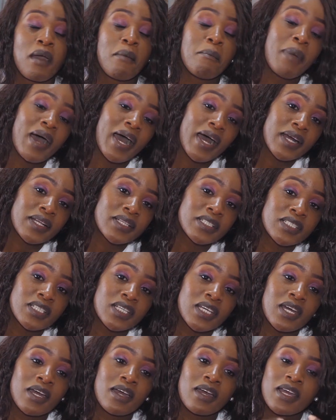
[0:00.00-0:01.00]
But
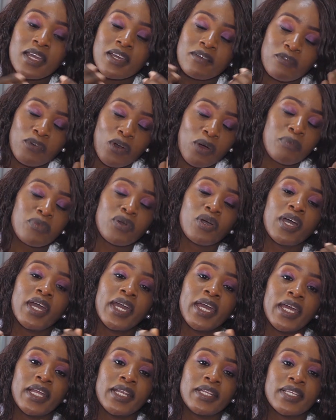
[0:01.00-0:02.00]
from your
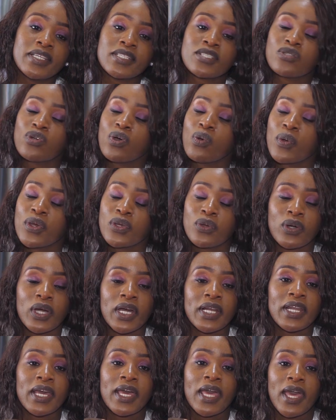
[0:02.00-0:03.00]
head, there's no way you
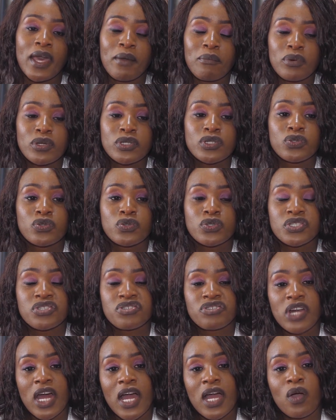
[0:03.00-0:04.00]
can able to
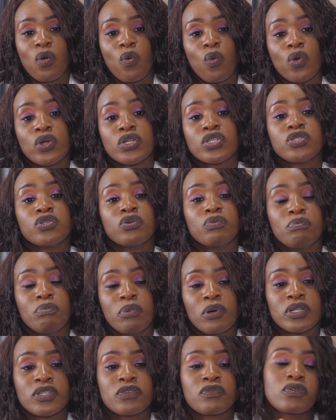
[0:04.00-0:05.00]
track what you
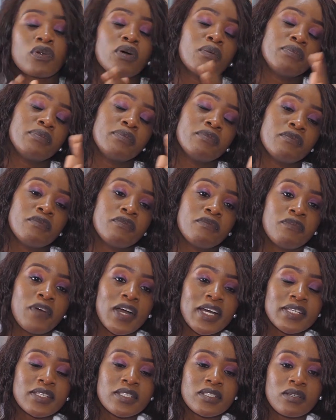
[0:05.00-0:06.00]
bought from
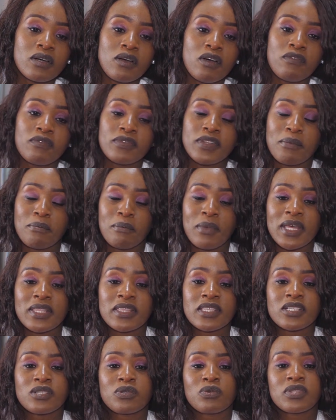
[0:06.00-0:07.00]
1st of the
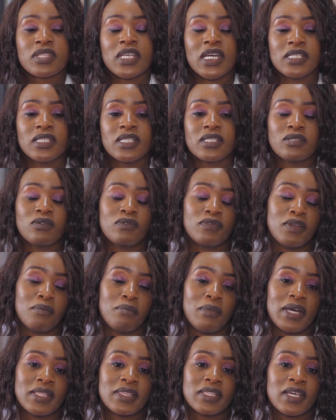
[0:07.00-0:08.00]
month to 30th of the
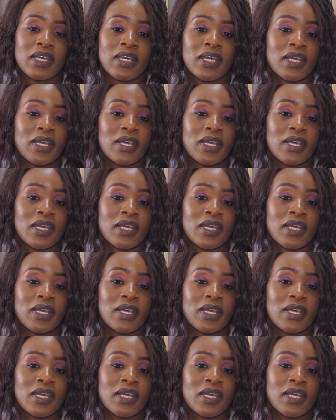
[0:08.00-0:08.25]
month.